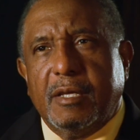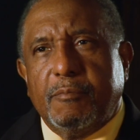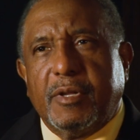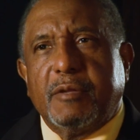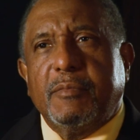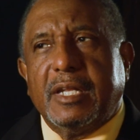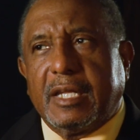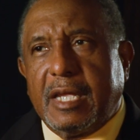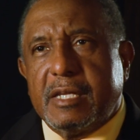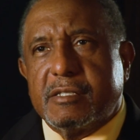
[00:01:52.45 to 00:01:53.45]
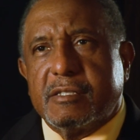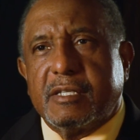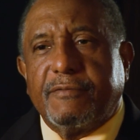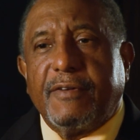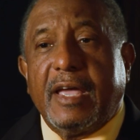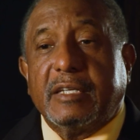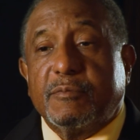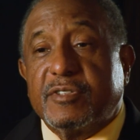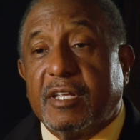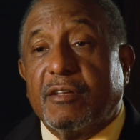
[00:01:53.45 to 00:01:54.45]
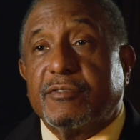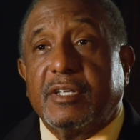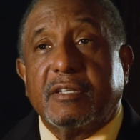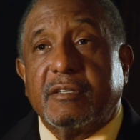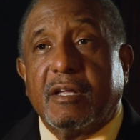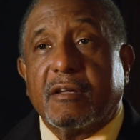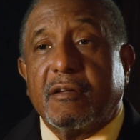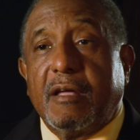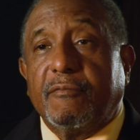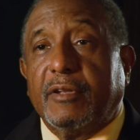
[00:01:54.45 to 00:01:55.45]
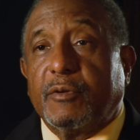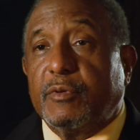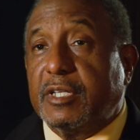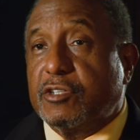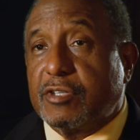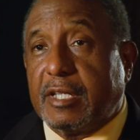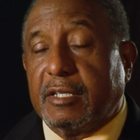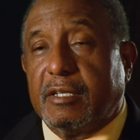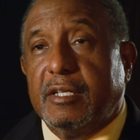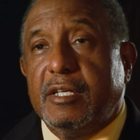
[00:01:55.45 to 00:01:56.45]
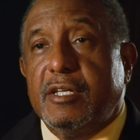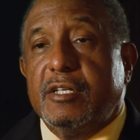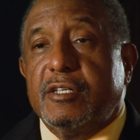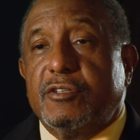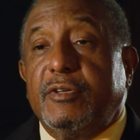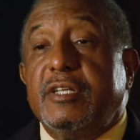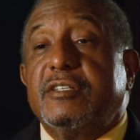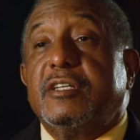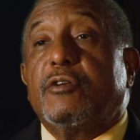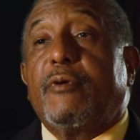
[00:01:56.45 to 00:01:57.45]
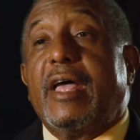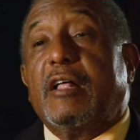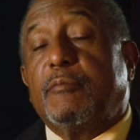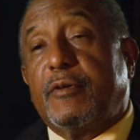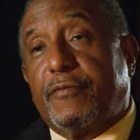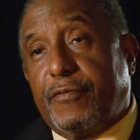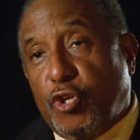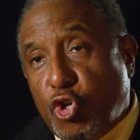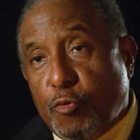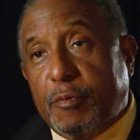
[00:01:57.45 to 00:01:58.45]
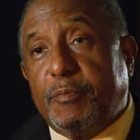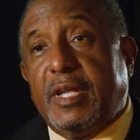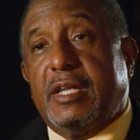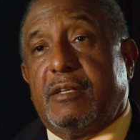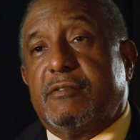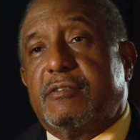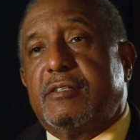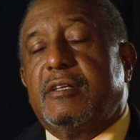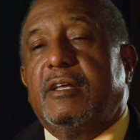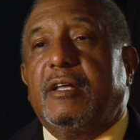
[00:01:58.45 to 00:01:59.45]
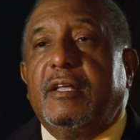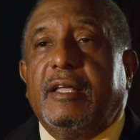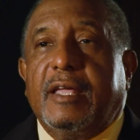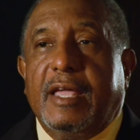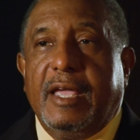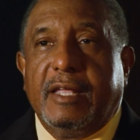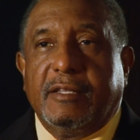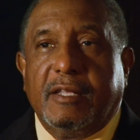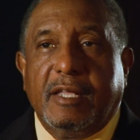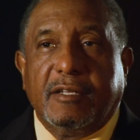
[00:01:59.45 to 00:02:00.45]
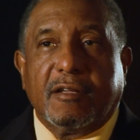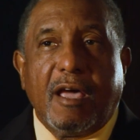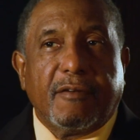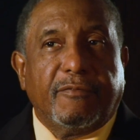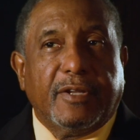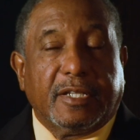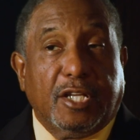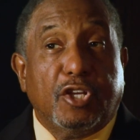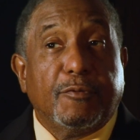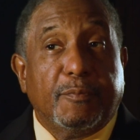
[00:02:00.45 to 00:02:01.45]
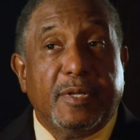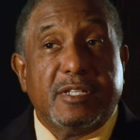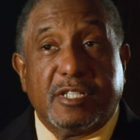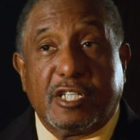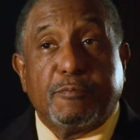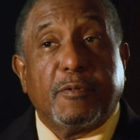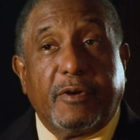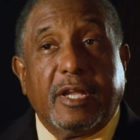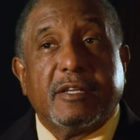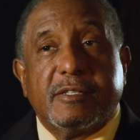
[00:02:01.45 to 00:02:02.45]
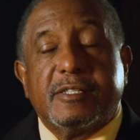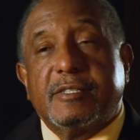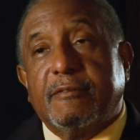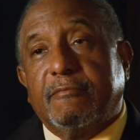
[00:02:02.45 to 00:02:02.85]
But in many cases they find themselves at conflict with each other. So it is in the realm of human beings and the conflict that human beings experience.